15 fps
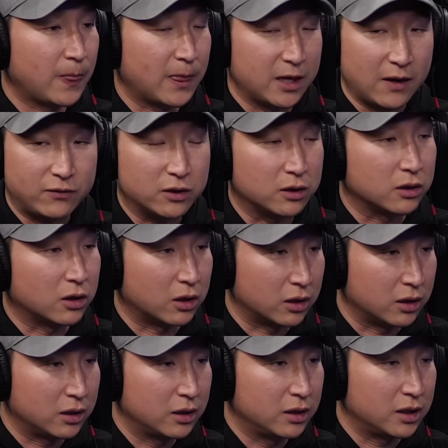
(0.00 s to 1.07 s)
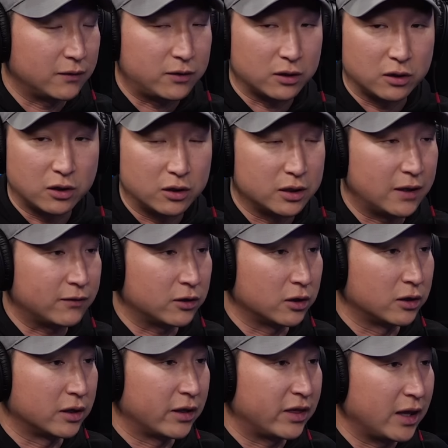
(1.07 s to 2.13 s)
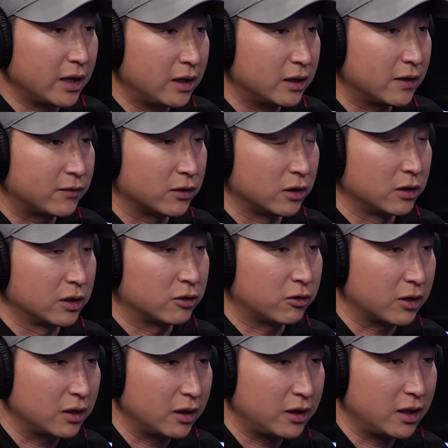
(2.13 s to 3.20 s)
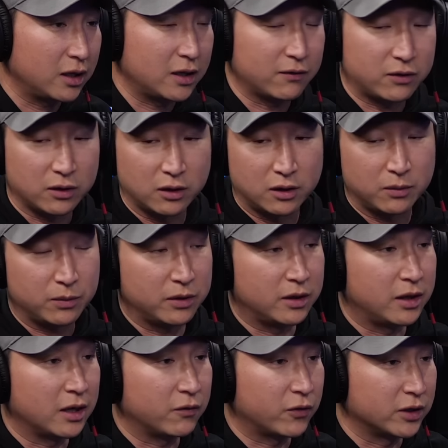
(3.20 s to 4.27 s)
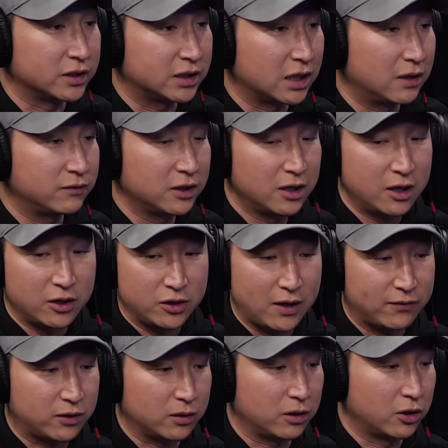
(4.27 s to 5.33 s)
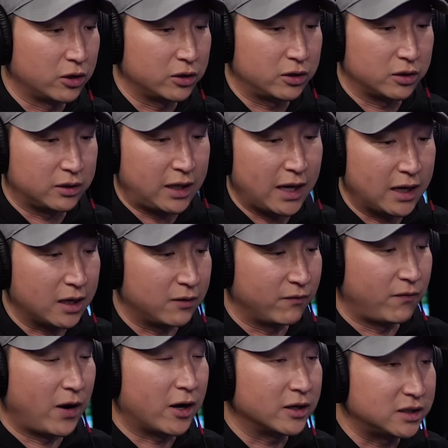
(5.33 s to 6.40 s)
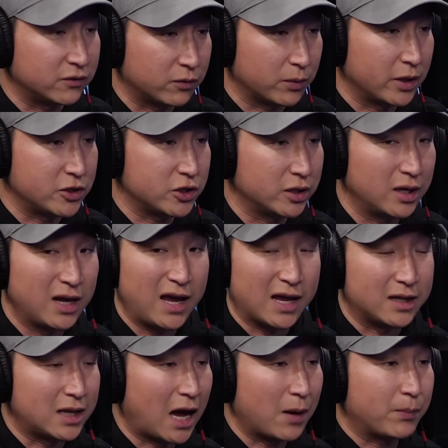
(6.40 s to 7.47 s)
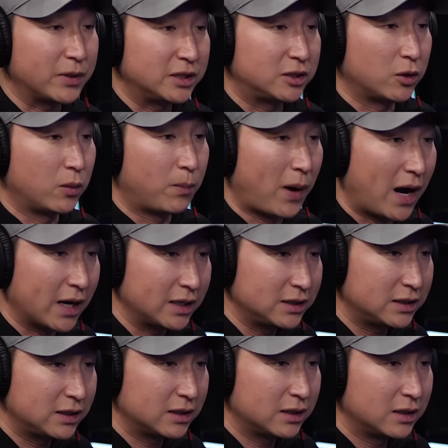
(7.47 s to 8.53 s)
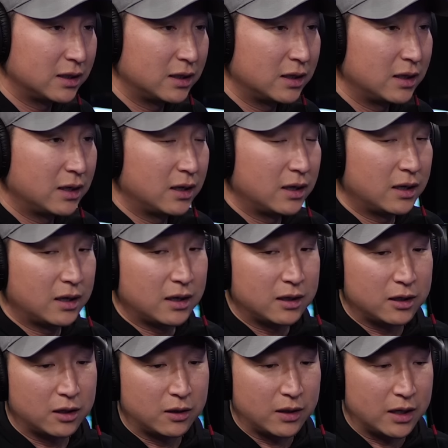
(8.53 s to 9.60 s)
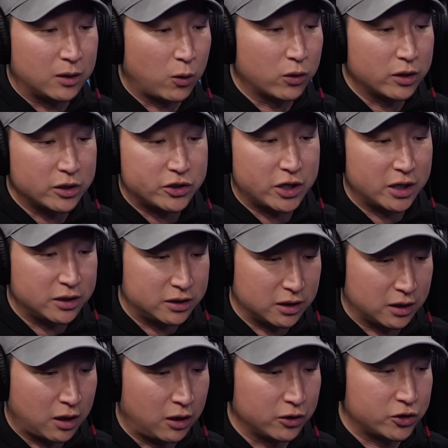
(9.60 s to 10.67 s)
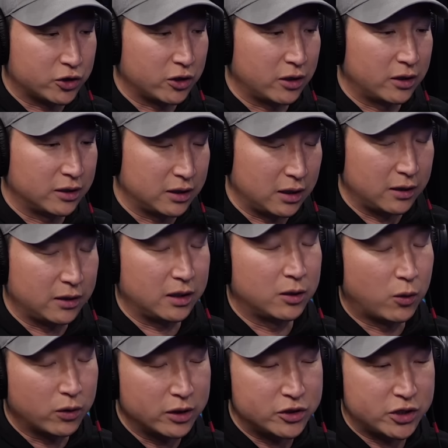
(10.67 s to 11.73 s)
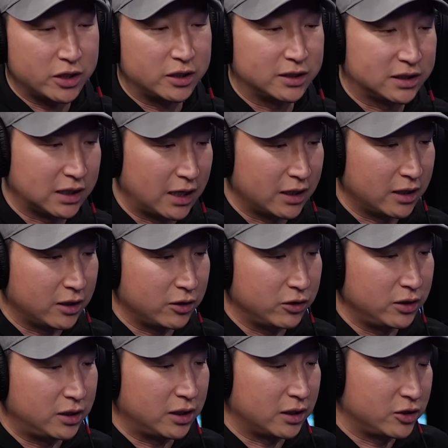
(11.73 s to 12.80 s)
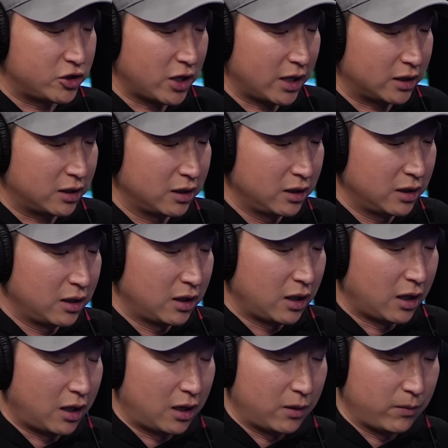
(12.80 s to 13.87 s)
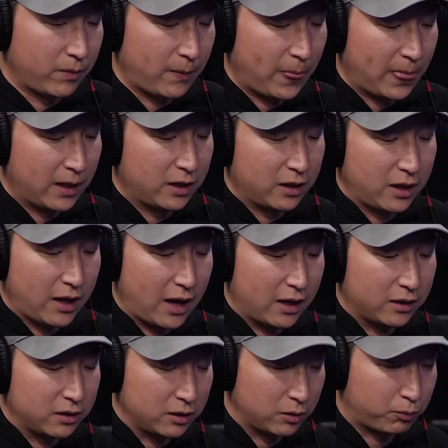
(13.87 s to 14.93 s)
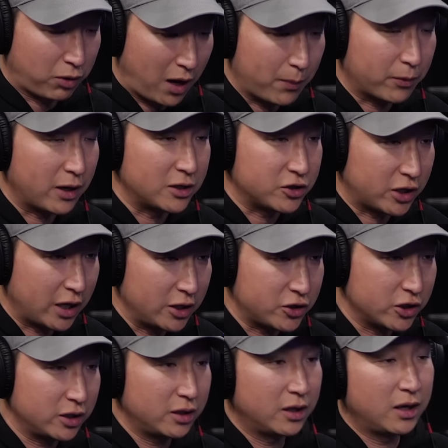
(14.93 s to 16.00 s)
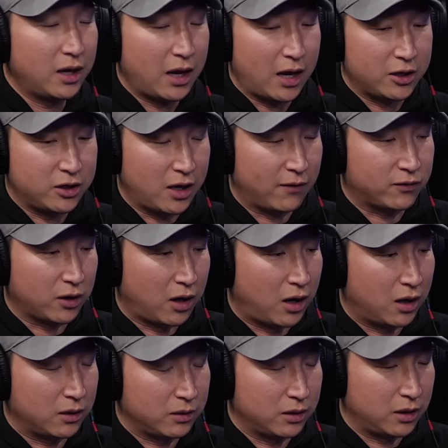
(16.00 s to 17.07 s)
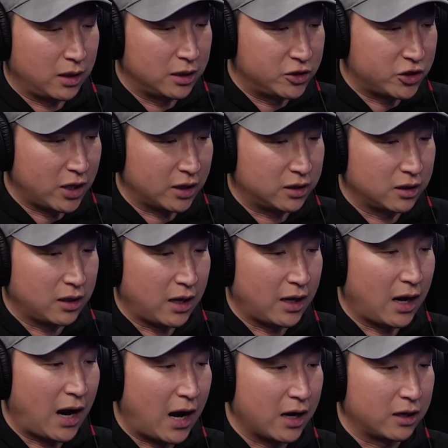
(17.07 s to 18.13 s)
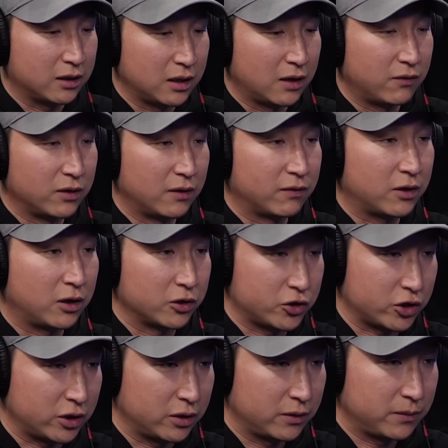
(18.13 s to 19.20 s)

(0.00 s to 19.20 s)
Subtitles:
You have to learn. You have to learn. You have to learn to think. You have to learn to critically think. You have to learn to think for yourself. You have to learn to take in various information and not be so biased. In order to change a culture, or in order to change society, you need to inject proper education, and you have to inject a higher level of culture.